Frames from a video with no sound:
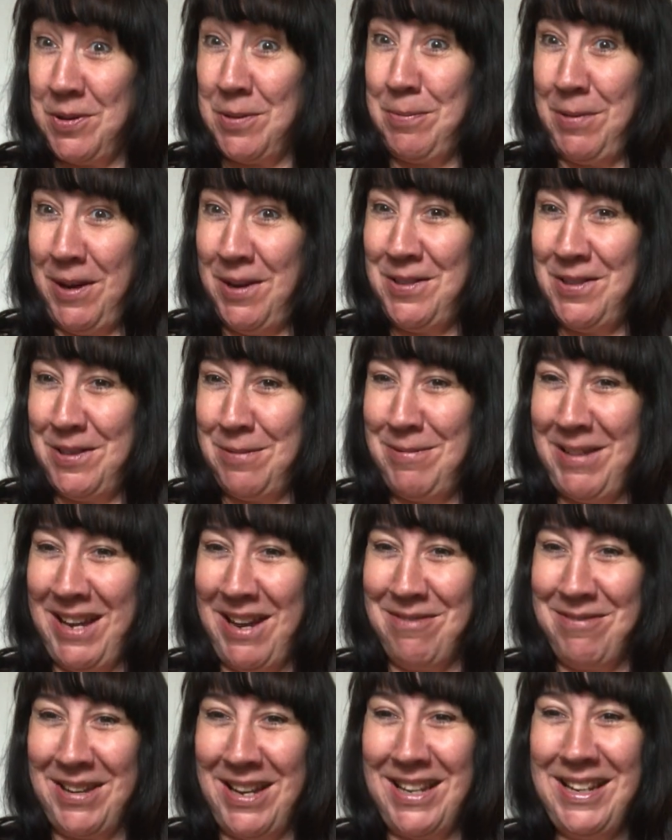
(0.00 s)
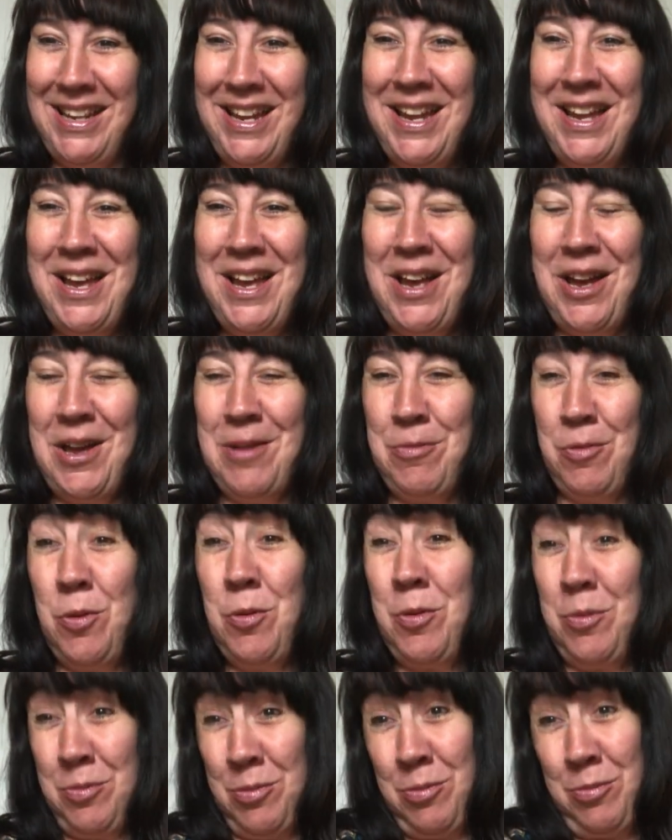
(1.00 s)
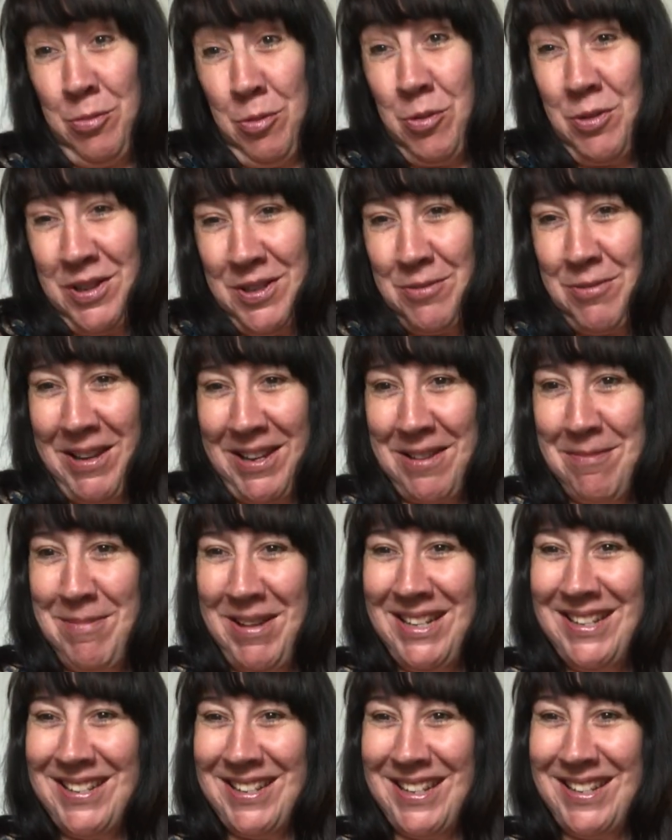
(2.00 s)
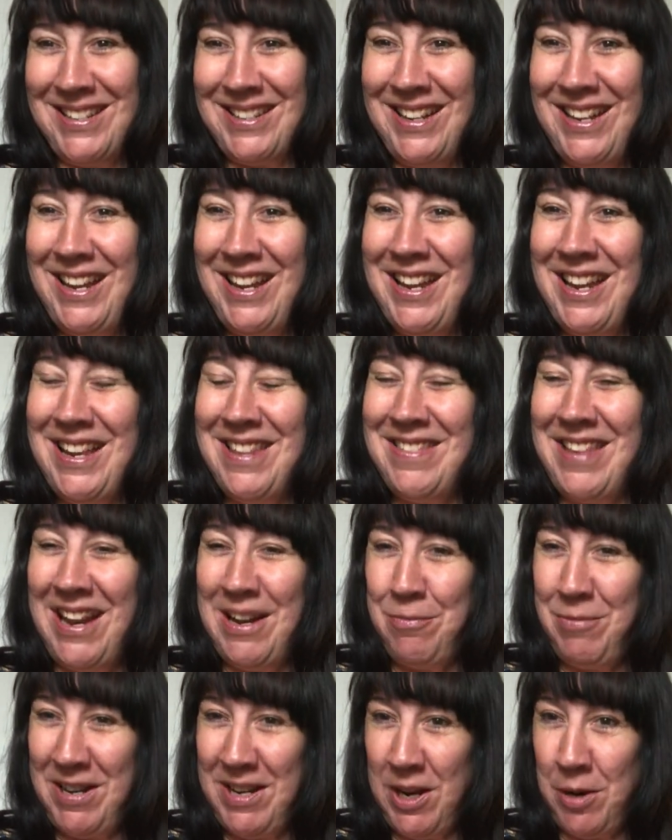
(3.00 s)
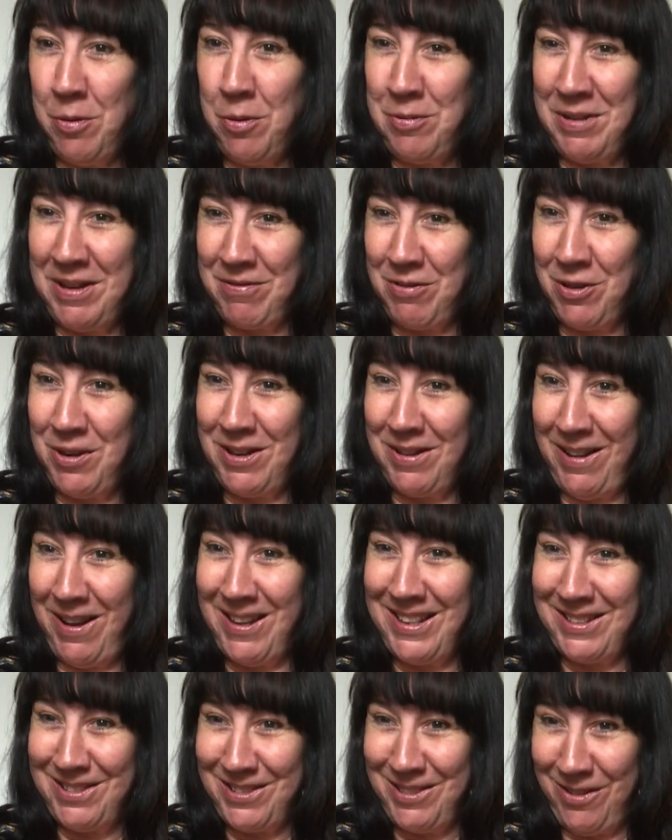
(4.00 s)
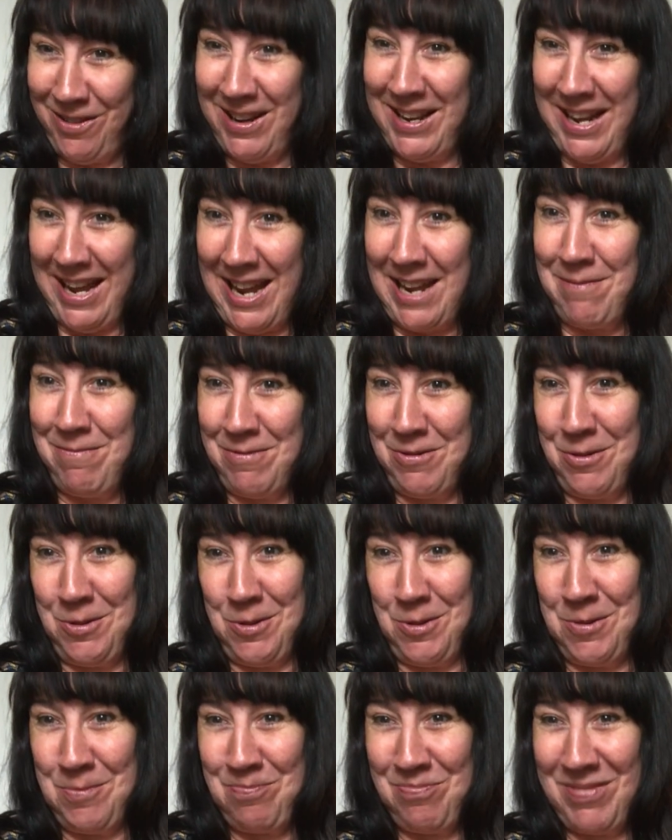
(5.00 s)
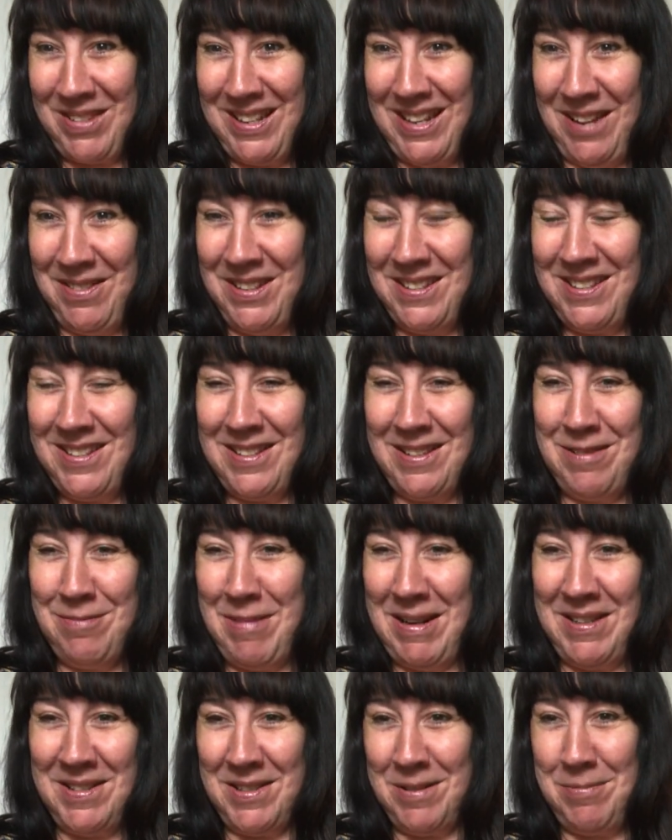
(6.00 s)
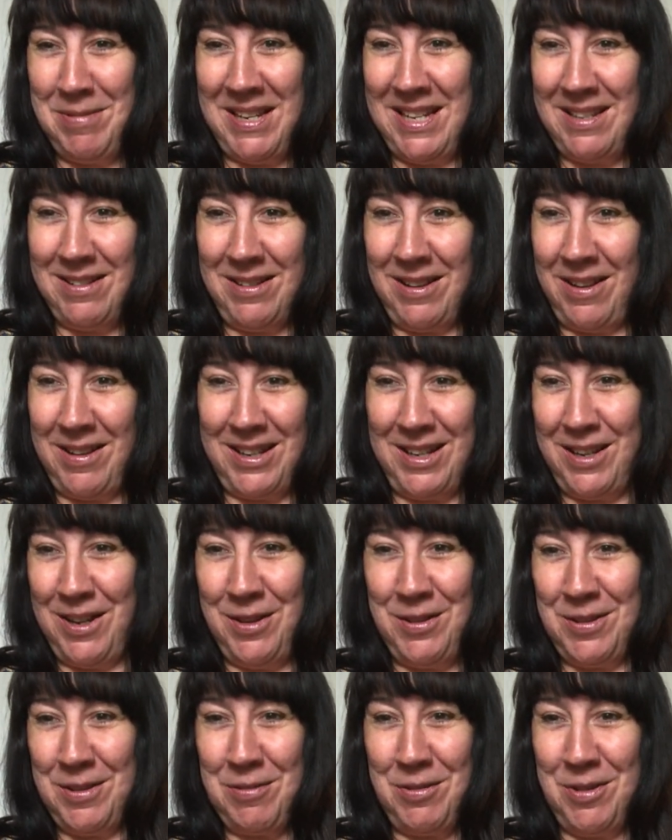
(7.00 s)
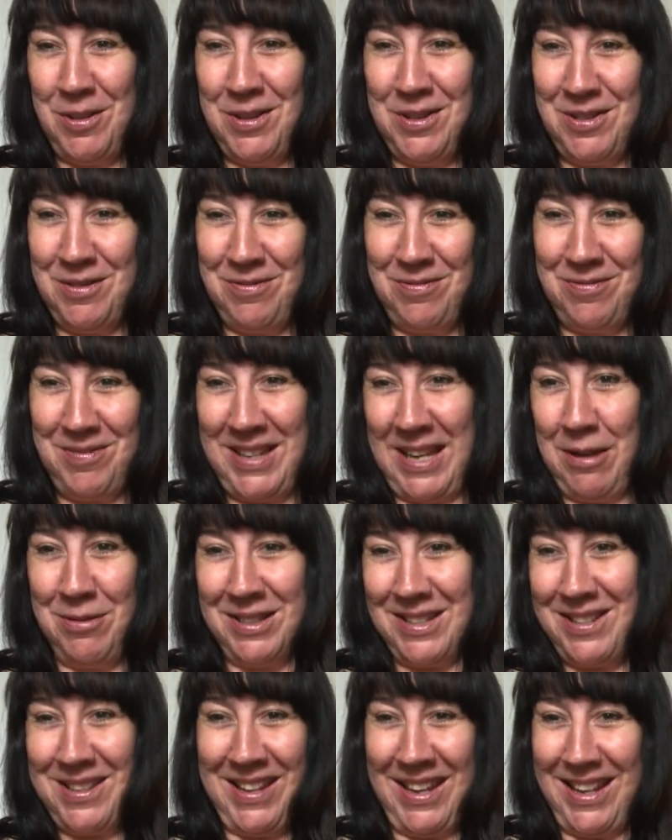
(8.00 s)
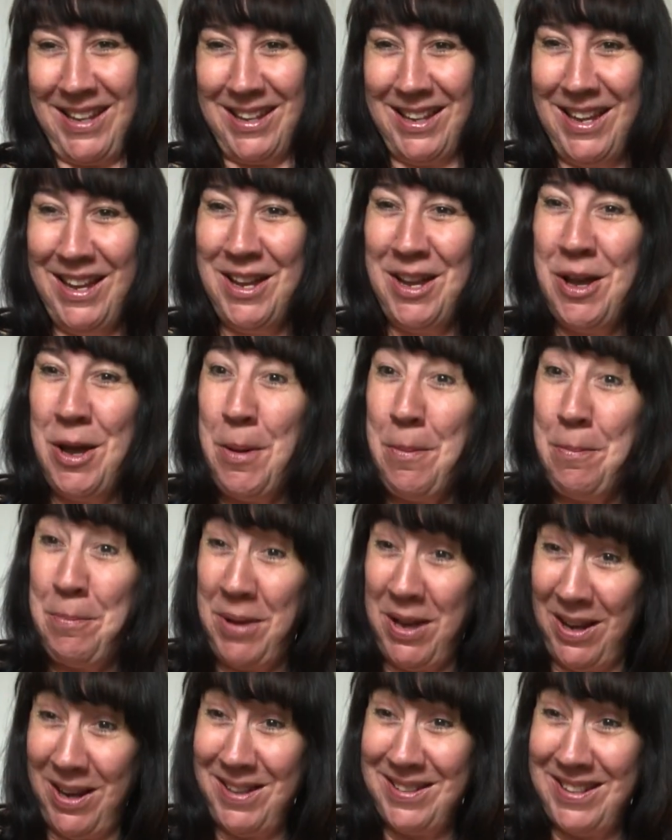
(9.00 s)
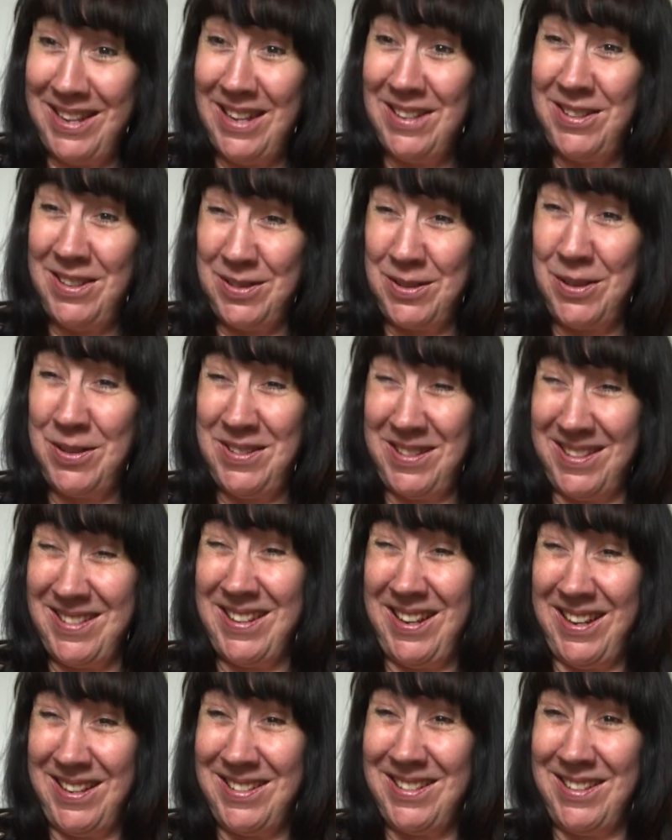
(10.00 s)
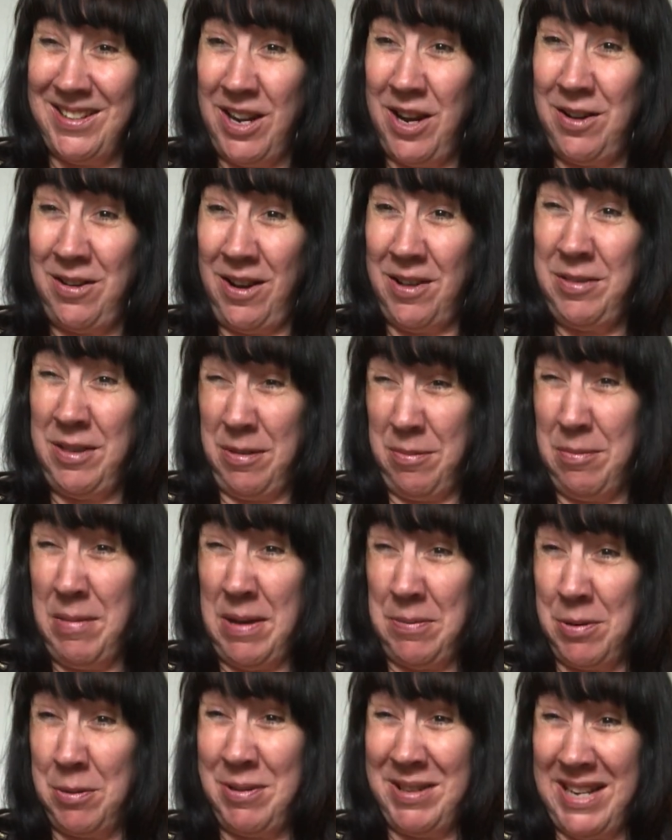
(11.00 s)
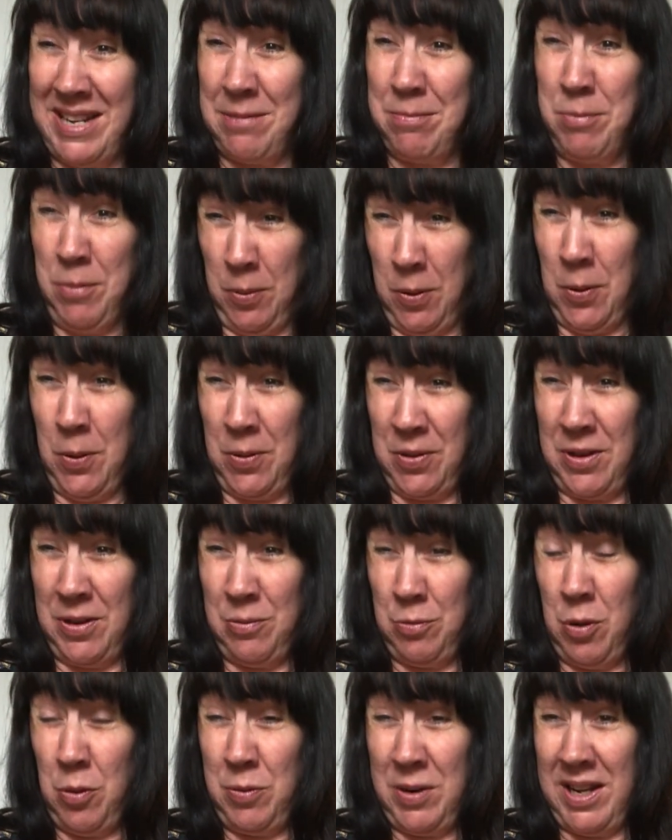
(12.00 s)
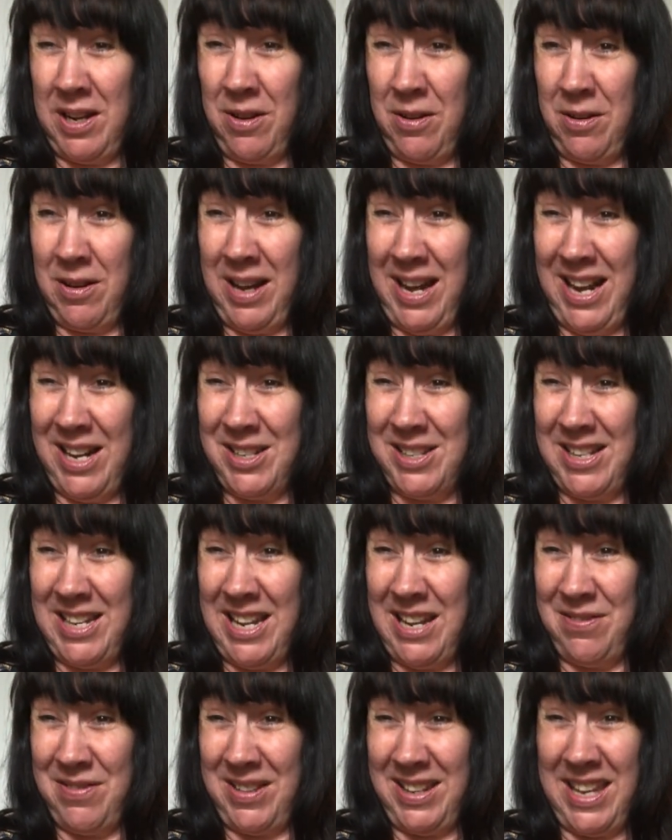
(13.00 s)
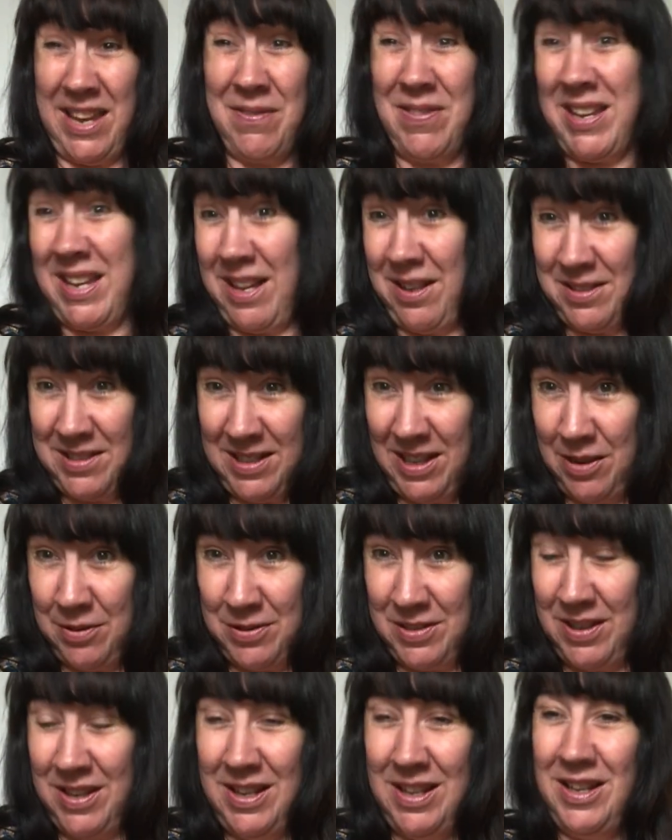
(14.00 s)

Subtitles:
supposed to be having, or what is recommended, then we know what we've got to try and aim for. Now this isn't meant to be some kind of guilt thing, but it's just good, isn't it, to know that maybe we need more than what we are actually even giving ourselves